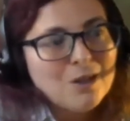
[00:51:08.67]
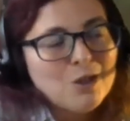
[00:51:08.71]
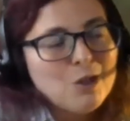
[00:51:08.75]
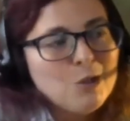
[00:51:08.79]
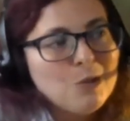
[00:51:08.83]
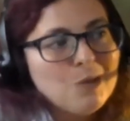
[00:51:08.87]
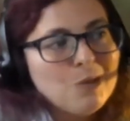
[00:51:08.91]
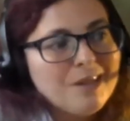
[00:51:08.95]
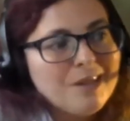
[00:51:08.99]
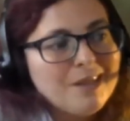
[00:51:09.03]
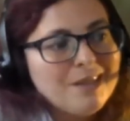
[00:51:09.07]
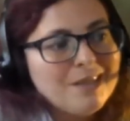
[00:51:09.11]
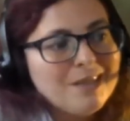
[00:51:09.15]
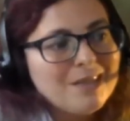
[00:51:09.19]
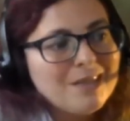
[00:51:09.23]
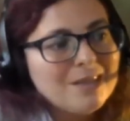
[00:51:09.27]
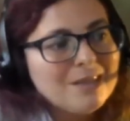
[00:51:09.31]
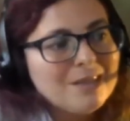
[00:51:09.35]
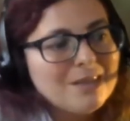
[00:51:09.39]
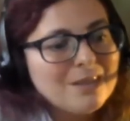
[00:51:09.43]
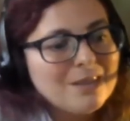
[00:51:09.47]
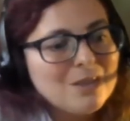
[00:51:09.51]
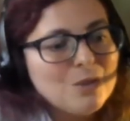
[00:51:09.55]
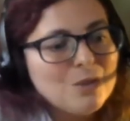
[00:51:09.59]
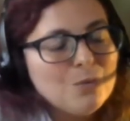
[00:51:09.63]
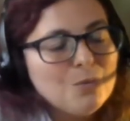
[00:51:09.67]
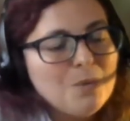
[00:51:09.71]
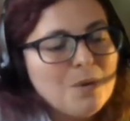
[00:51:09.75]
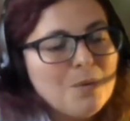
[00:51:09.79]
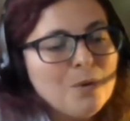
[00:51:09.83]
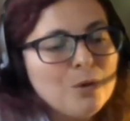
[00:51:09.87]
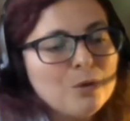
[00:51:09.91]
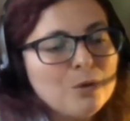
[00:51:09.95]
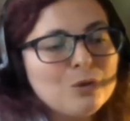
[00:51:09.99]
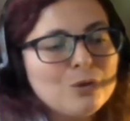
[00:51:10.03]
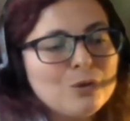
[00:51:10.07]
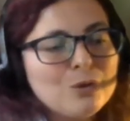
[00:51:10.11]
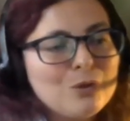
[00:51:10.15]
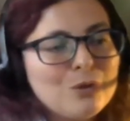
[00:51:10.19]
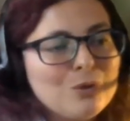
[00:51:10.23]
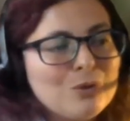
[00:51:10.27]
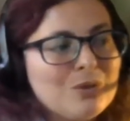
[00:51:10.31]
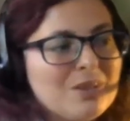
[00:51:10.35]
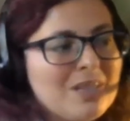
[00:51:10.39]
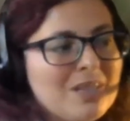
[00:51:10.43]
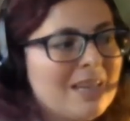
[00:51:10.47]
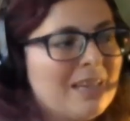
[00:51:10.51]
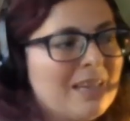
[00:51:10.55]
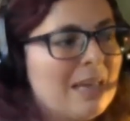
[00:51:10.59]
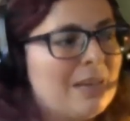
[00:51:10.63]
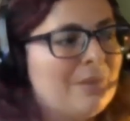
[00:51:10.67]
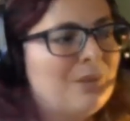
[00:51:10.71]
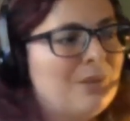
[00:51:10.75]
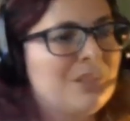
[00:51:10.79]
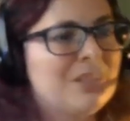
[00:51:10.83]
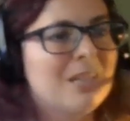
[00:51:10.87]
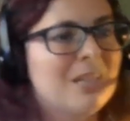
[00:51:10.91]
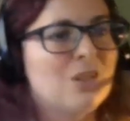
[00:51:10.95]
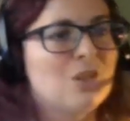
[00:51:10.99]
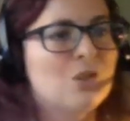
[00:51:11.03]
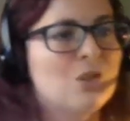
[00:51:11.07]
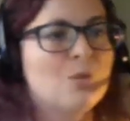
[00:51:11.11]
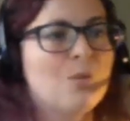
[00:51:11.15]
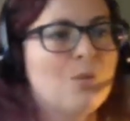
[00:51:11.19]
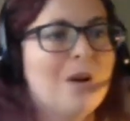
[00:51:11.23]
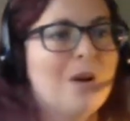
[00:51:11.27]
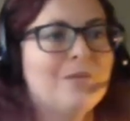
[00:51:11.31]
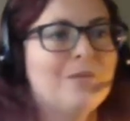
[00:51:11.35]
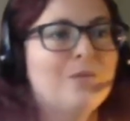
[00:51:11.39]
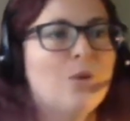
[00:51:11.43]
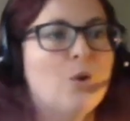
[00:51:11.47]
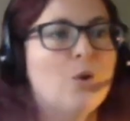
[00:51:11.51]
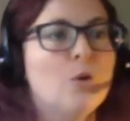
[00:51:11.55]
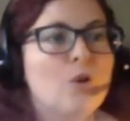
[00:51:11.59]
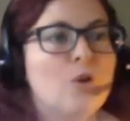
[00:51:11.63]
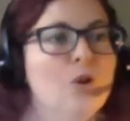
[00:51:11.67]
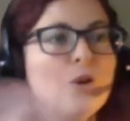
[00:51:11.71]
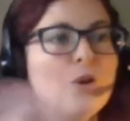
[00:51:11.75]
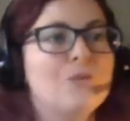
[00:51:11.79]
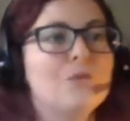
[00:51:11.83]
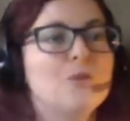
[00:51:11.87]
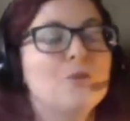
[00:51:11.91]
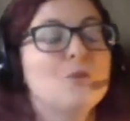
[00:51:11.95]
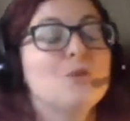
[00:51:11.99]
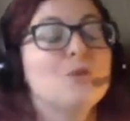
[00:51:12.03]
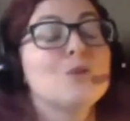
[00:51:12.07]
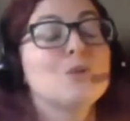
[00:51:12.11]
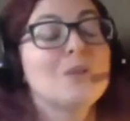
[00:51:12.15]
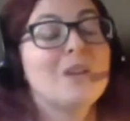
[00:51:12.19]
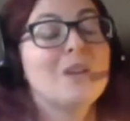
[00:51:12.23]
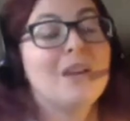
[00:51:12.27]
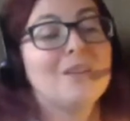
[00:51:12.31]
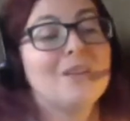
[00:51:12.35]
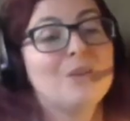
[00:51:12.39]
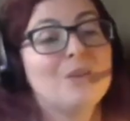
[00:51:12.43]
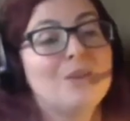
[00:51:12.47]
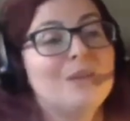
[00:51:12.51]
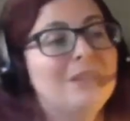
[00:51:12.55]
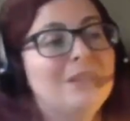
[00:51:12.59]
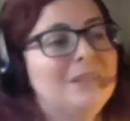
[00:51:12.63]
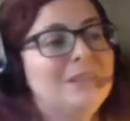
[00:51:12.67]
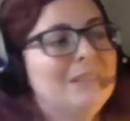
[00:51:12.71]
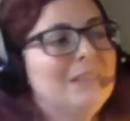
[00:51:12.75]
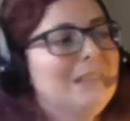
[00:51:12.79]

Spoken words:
colleagues, so we want also to take advantage to have all of you together